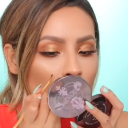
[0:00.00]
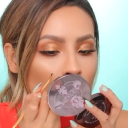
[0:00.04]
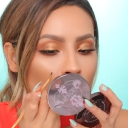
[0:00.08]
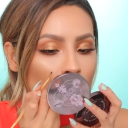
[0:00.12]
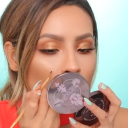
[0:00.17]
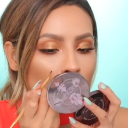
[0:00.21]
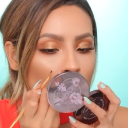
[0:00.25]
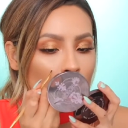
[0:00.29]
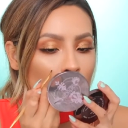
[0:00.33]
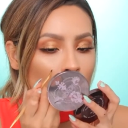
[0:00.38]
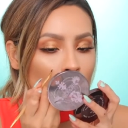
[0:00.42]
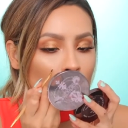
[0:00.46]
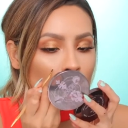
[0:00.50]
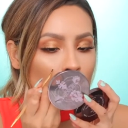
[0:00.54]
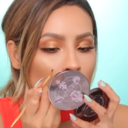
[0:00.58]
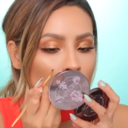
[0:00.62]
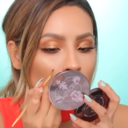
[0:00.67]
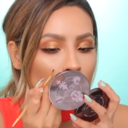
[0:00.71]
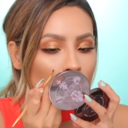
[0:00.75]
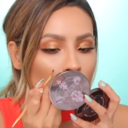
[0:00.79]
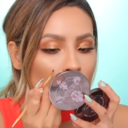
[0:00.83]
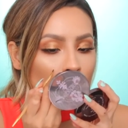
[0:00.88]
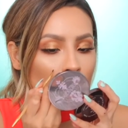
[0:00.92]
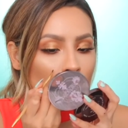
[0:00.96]
And I'm just
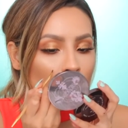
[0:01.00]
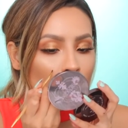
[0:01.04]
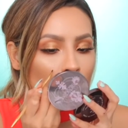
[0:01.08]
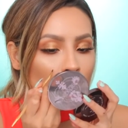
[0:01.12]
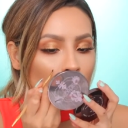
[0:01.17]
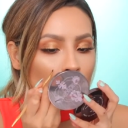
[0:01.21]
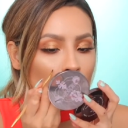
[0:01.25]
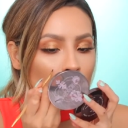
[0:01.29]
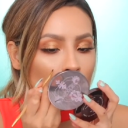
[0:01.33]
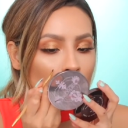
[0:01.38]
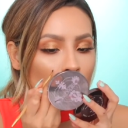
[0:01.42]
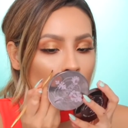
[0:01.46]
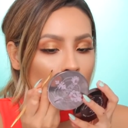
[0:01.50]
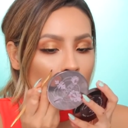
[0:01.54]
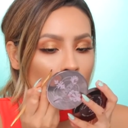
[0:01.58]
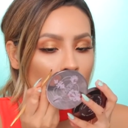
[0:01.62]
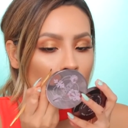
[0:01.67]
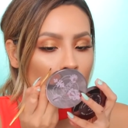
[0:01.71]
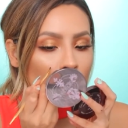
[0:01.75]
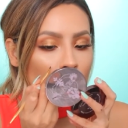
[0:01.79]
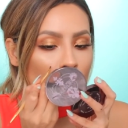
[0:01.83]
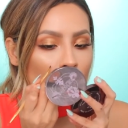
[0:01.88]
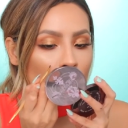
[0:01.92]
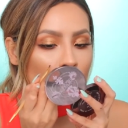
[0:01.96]
going
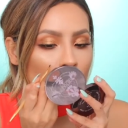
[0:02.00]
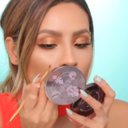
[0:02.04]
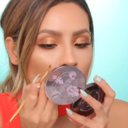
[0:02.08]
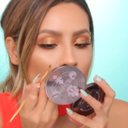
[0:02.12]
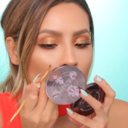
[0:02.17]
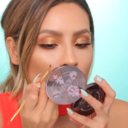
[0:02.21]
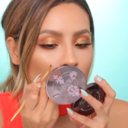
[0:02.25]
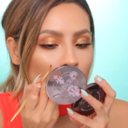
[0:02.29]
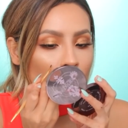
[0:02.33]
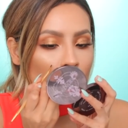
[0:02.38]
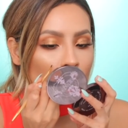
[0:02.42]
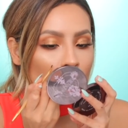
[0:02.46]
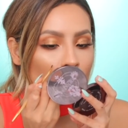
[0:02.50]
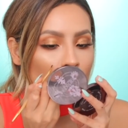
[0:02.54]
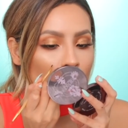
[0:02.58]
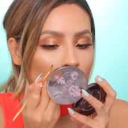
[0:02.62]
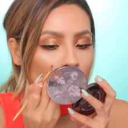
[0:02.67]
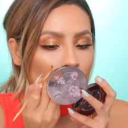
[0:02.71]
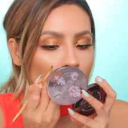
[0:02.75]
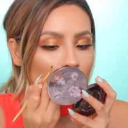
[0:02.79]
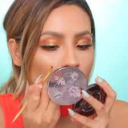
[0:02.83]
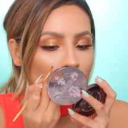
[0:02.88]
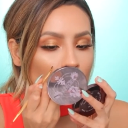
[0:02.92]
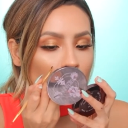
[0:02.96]
to go
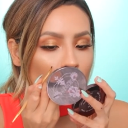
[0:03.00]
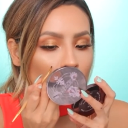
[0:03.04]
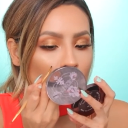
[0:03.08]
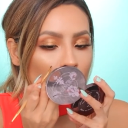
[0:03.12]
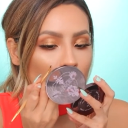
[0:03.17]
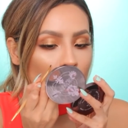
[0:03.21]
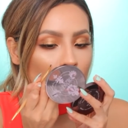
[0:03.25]
right over,